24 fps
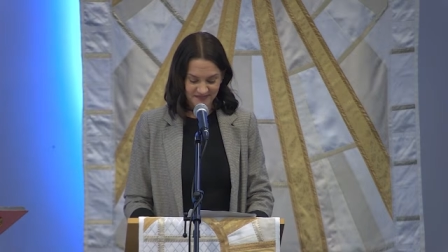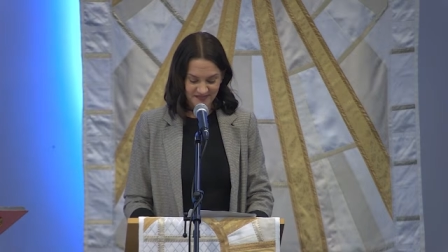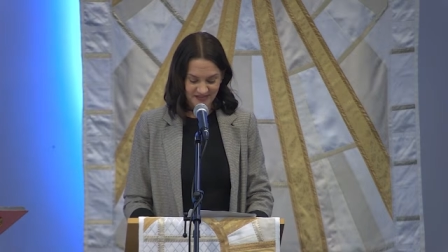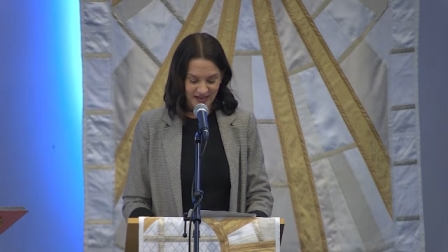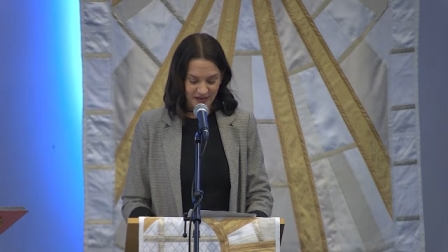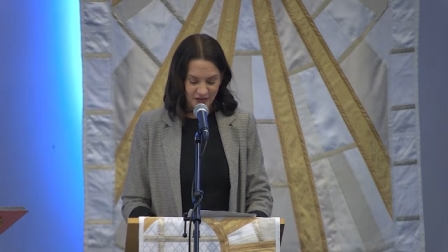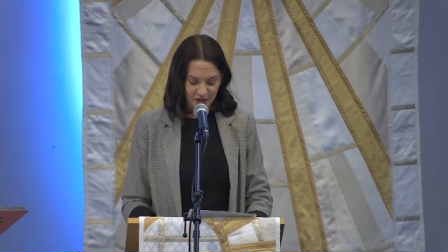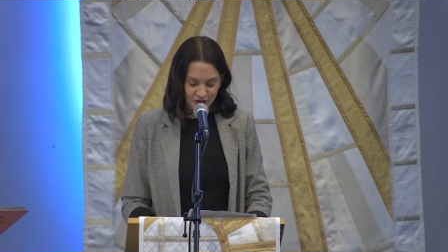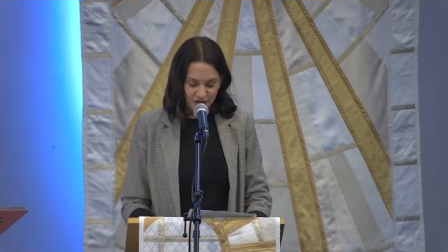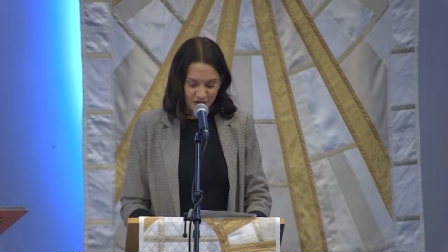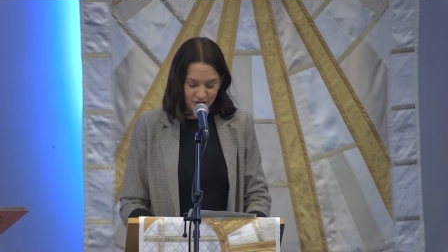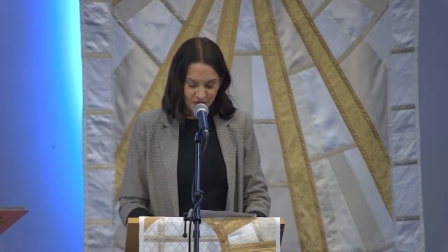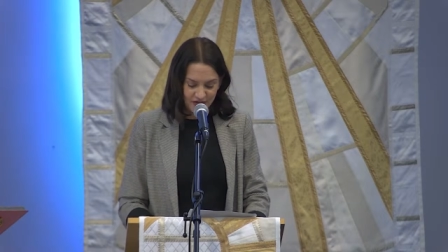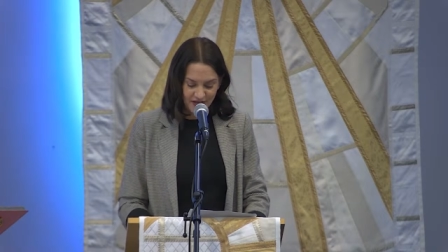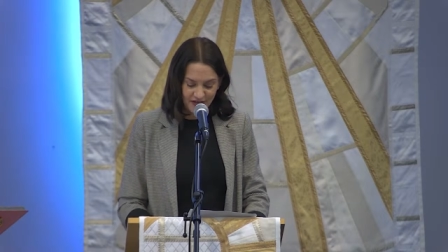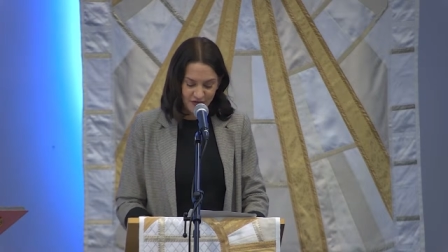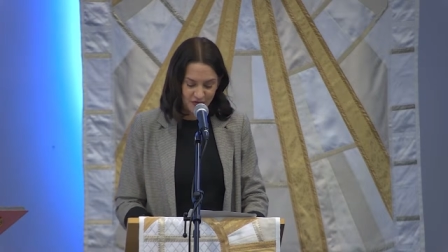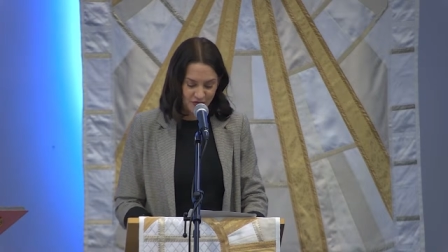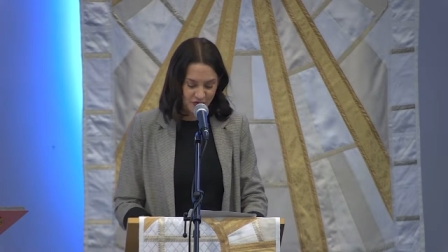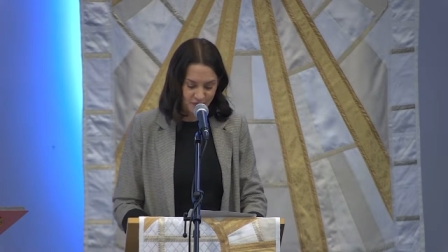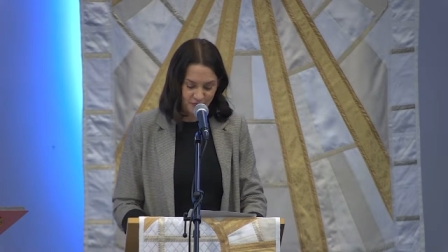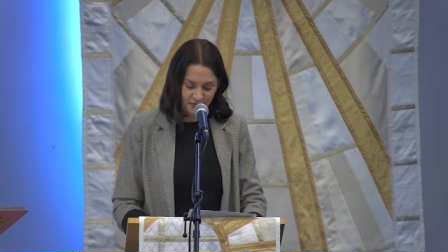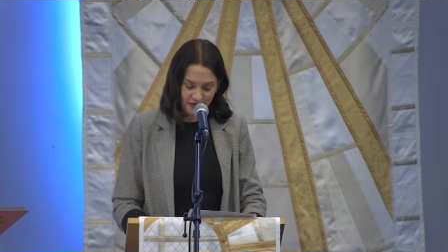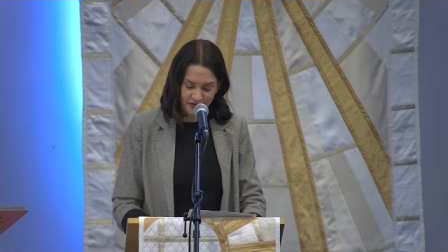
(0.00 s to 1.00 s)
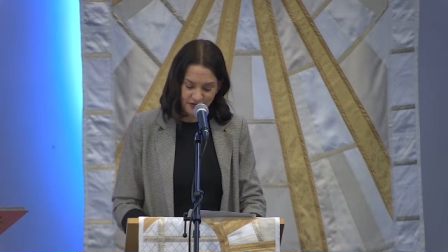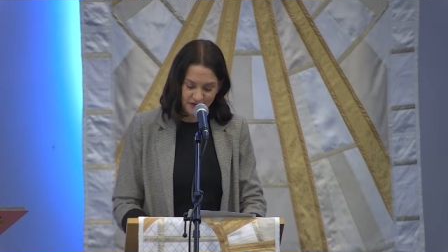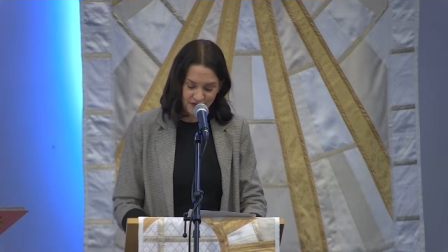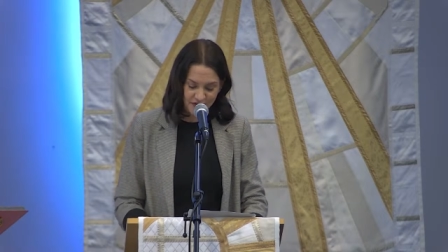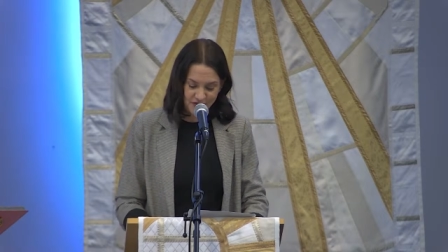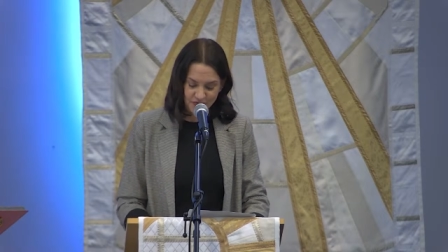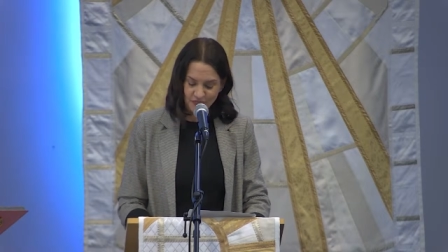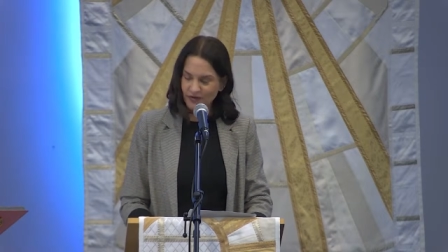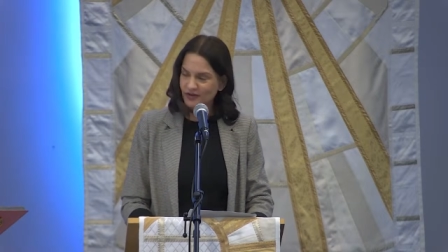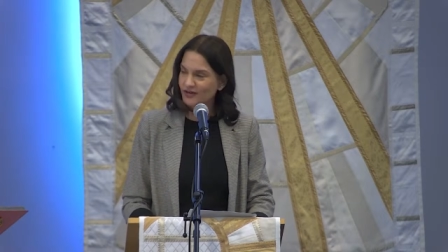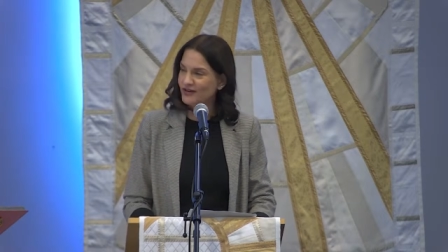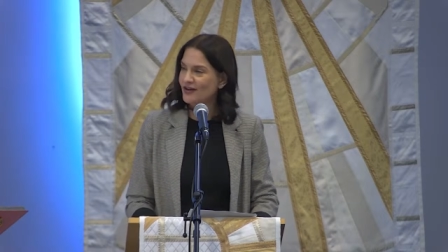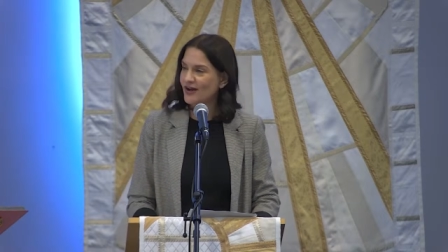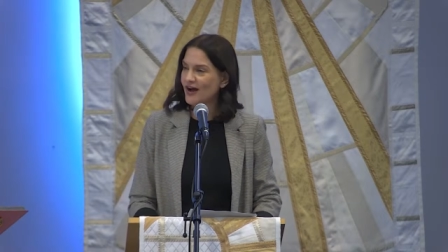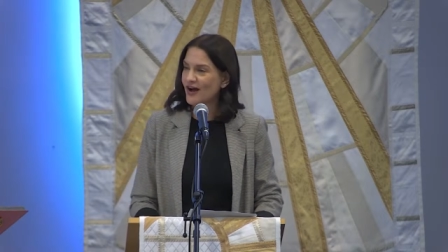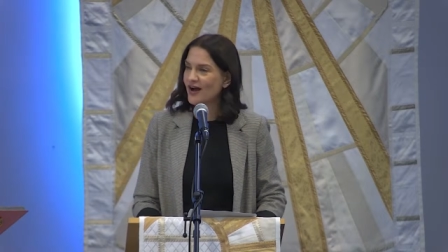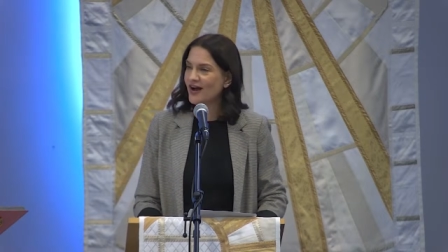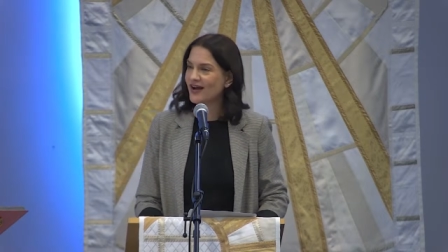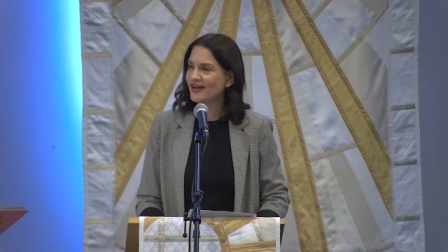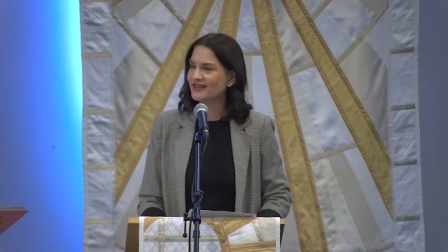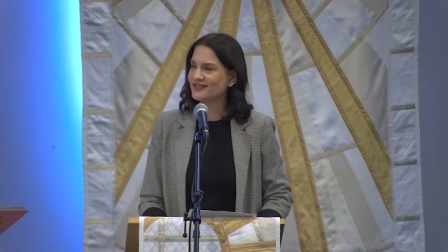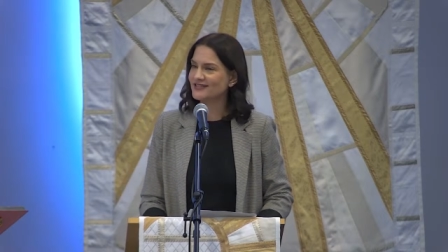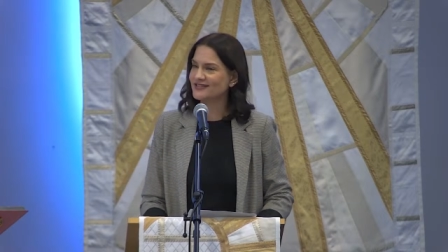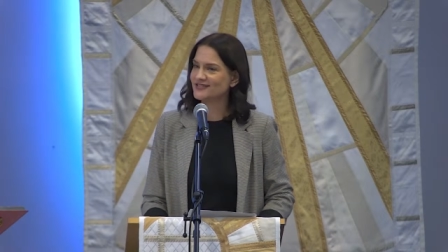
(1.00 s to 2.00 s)
including those periods where
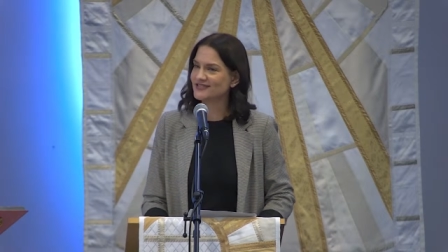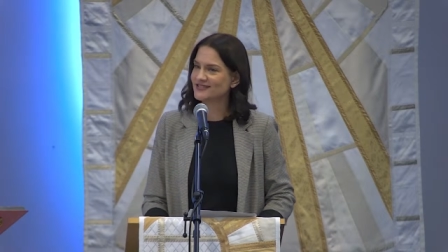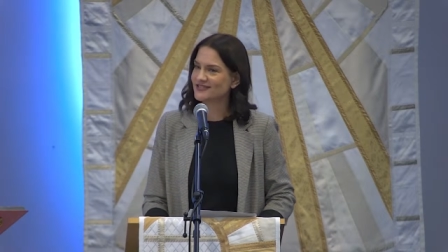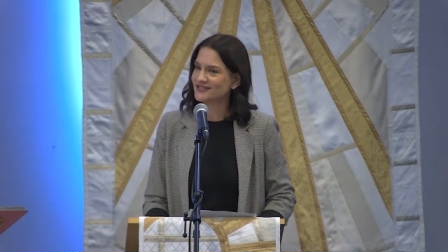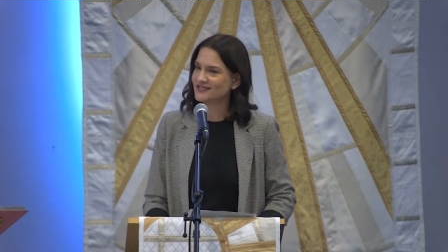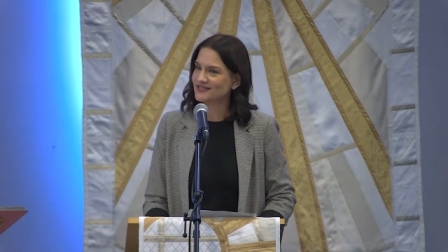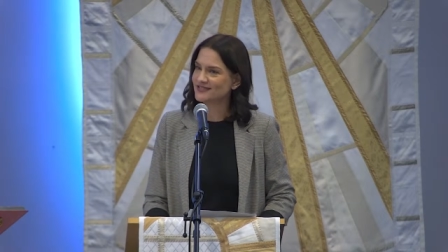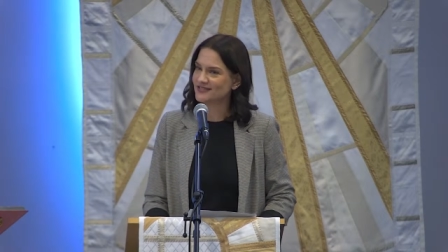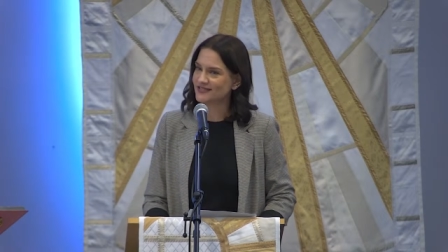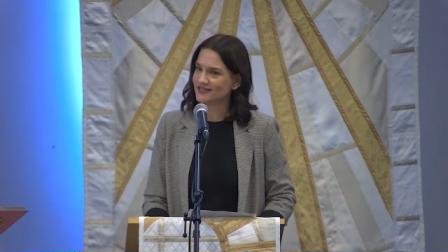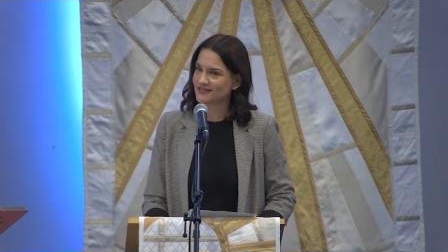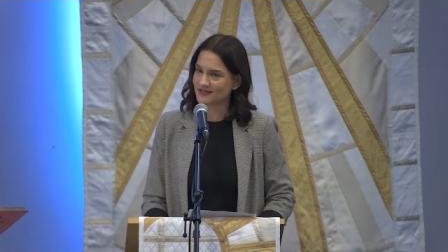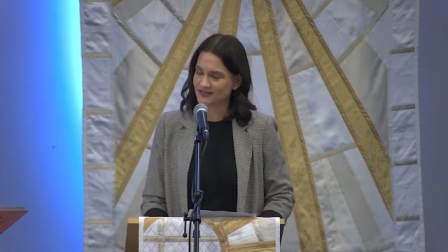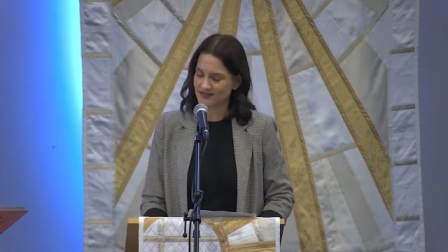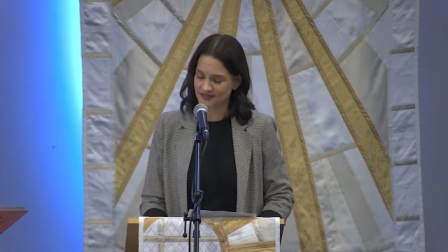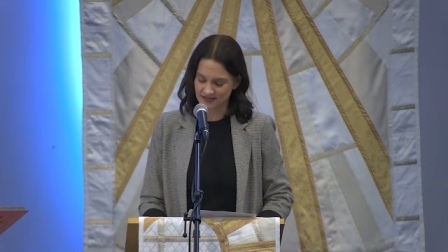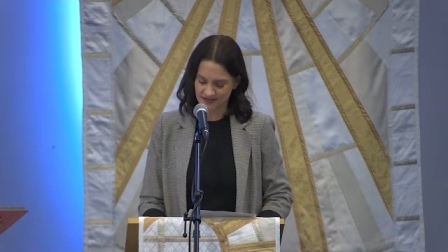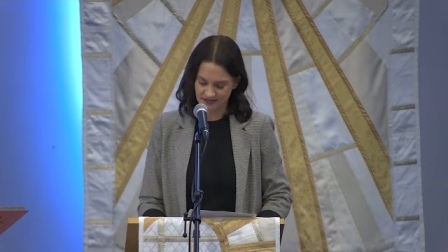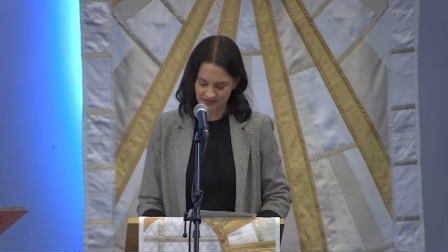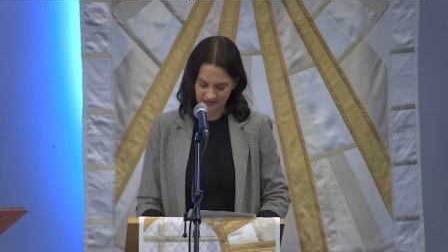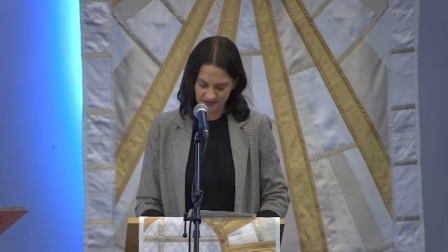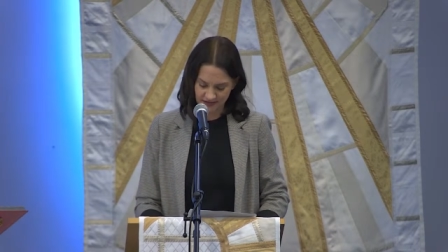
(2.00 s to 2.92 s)
God is distant.